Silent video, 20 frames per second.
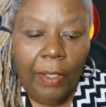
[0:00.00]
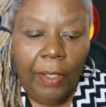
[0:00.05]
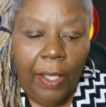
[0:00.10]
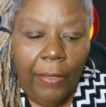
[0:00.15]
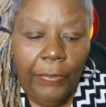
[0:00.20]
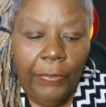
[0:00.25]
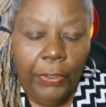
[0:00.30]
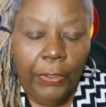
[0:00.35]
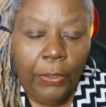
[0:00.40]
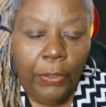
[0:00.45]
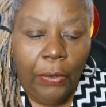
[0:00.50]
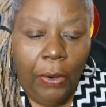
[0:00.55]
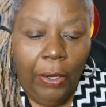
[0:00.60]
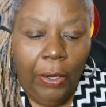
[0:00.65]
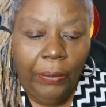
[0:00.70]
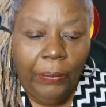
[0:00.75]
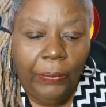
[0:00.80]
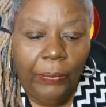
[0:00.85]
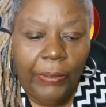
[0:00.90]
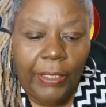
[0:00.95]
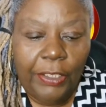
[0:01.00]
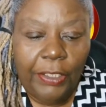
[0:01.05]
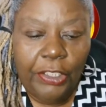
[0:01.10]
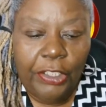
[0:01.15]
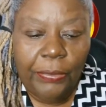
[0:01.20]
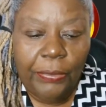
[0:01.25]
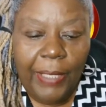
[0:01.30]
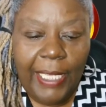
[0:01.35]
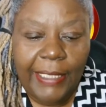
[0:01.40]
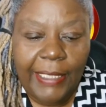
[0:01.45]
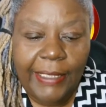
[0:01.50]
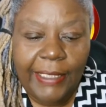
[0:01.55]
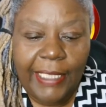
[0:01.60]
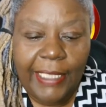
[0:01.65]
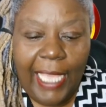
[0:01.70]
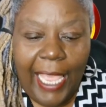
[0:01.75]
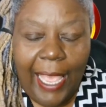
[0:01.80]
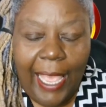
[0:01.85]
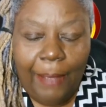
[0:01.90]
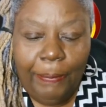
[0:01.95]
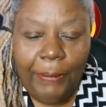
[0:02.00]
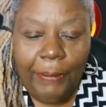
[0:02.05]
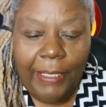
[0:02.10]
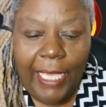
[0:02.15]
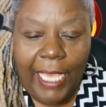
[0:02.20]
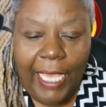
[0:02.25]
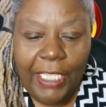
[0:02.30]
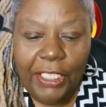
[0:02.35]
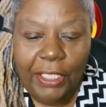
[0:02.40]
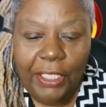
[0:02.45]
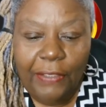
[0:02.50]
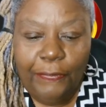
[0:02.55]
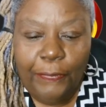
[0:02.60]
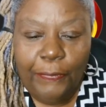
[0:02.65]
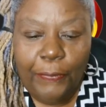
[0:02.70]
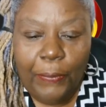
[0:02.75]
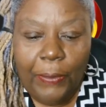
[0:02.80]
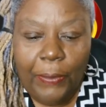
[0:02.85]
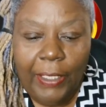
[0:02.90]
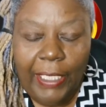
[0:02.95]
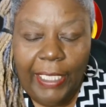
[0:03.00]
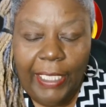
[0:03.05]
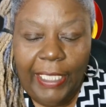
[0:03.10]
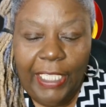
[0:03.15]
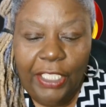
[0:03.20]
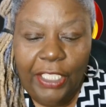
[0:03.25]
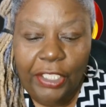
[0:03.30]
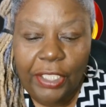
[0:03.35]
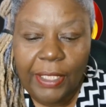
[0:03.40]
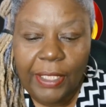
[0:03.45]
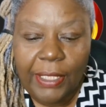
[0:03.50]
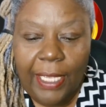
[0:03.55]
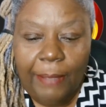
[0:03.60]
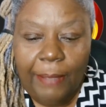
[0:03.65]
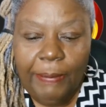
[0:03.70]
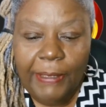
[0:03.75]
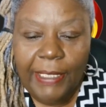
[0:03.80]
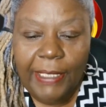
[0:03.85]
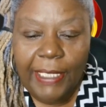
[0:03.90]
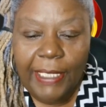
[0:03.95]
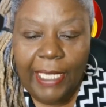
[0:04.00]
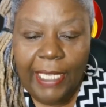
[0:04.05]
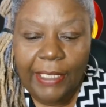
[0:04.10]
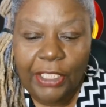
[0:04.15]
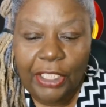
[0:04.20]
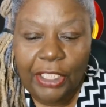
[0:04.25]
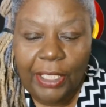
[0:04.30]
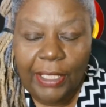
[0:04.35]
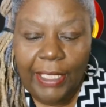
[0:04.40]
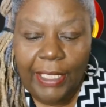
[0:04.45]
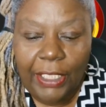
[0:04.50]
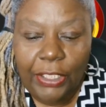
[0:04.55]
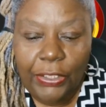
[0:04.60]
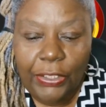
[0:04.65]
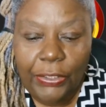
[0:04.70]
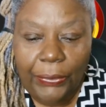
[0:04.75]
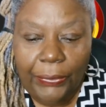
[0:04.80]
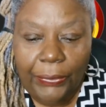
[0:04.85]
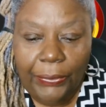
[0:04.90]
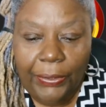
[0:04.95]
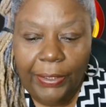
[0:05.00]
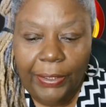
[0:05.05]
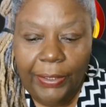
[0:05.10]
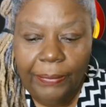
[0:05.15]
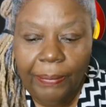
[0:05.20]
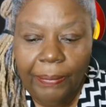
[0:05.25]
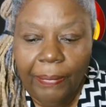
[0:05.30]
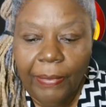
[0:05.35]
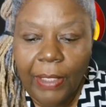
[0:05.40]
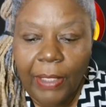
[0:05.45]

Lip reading: the court will address the application for each subsection in turn.